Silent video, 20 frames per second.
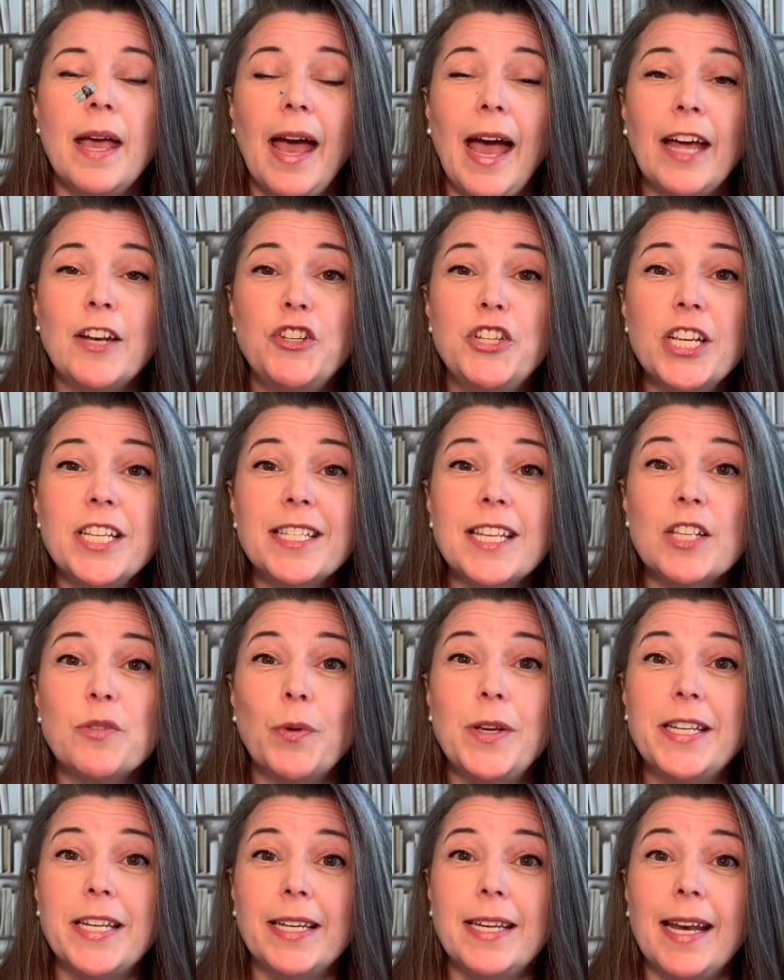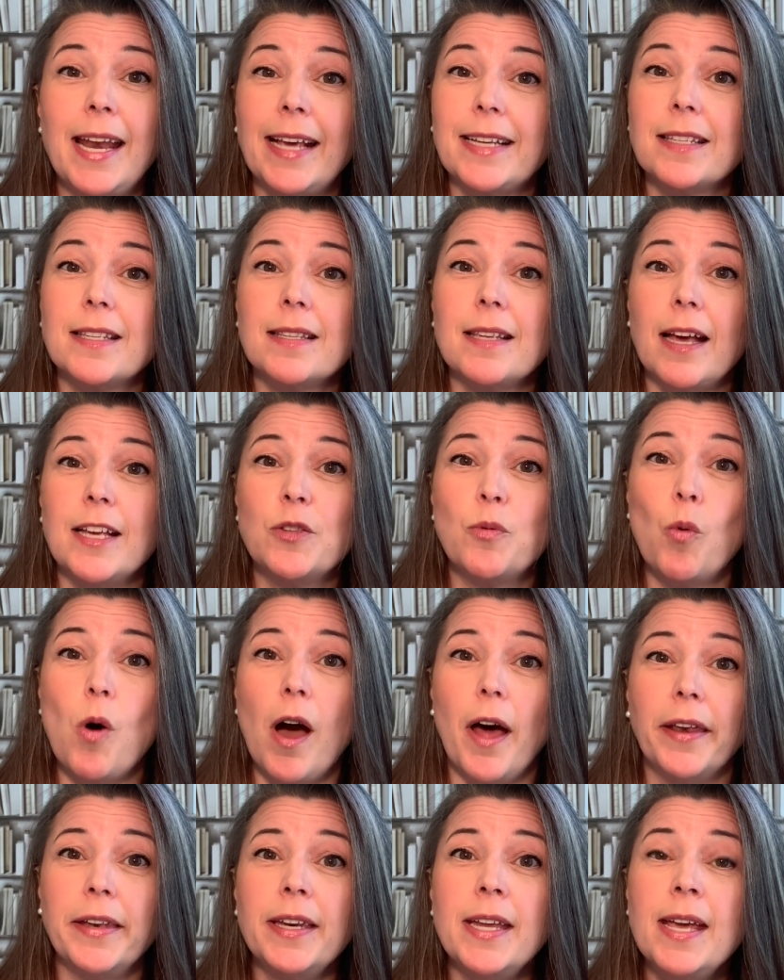And just as we did in exercise
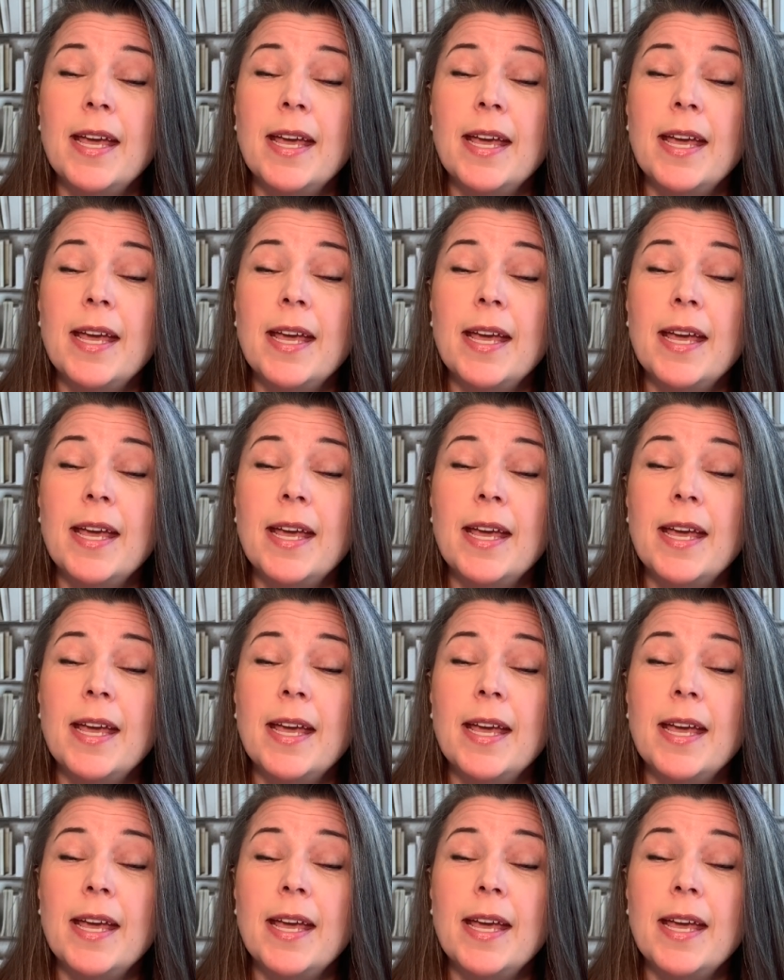1,